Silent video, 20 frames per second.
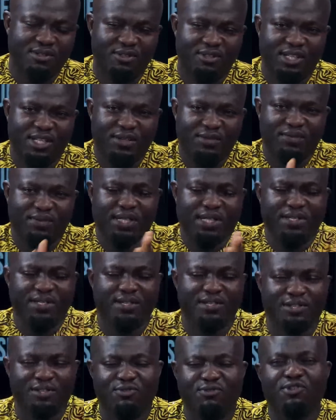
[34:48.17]
if this
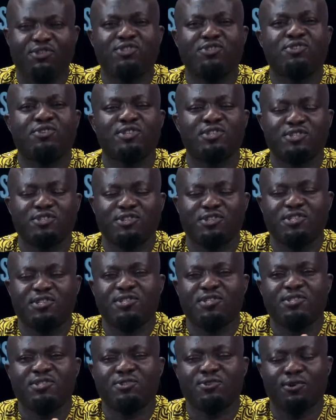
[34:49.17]
situation is just
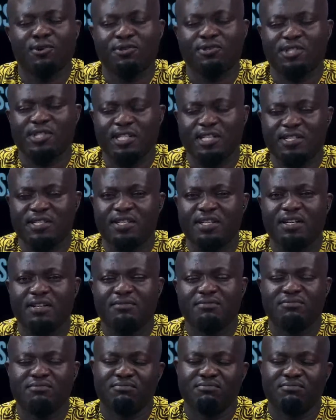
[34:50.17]
all theater,